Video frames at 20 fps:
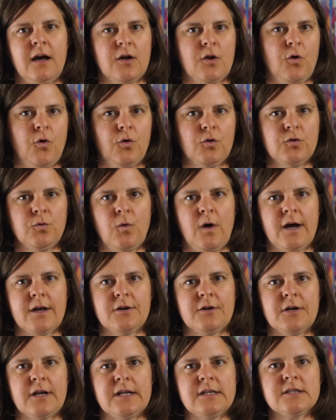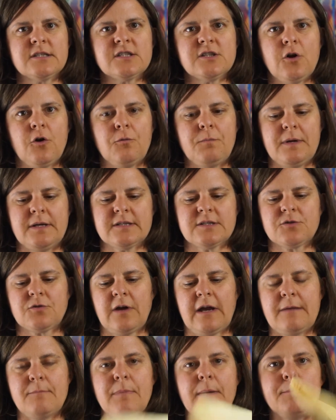Cold water and soap is great,